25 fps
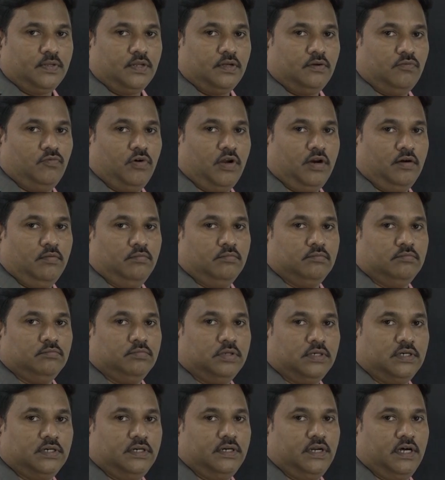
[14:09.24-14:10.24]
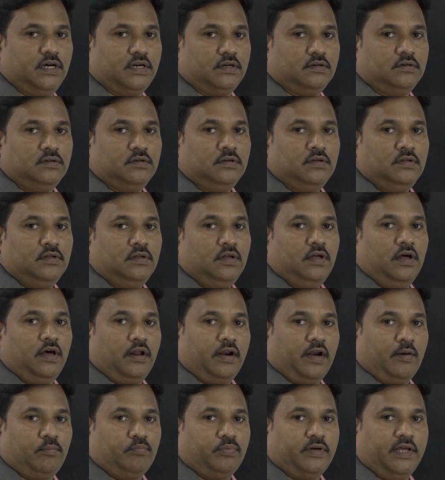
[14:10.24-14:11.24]
one bird or
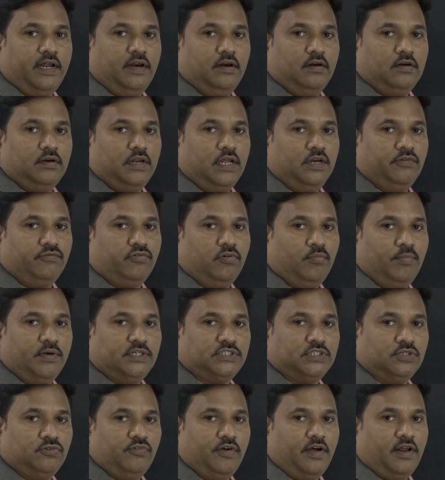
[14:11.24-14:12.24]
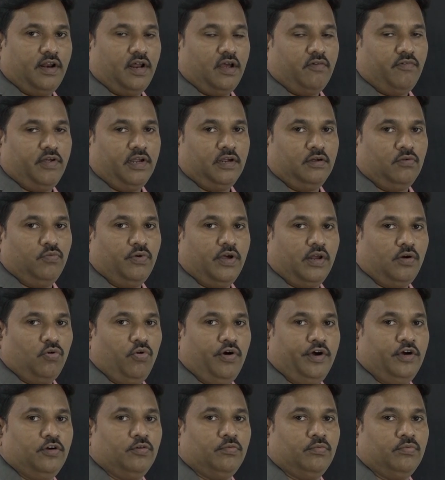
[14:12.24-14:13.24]
reptile information we are having, we are
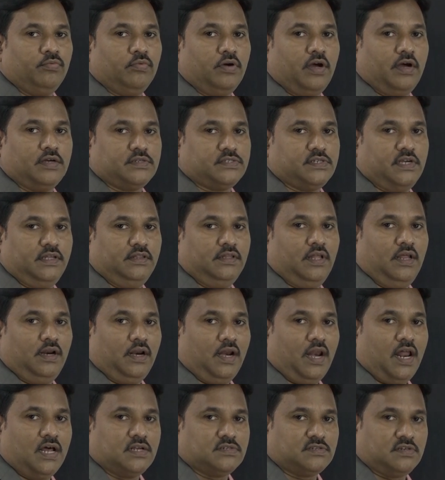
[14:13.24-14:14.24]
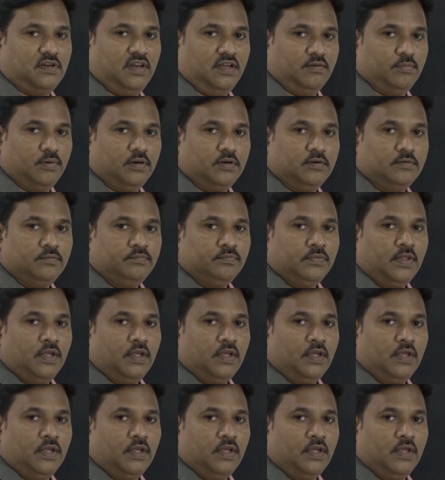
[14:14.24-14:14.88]
going to assign the class label,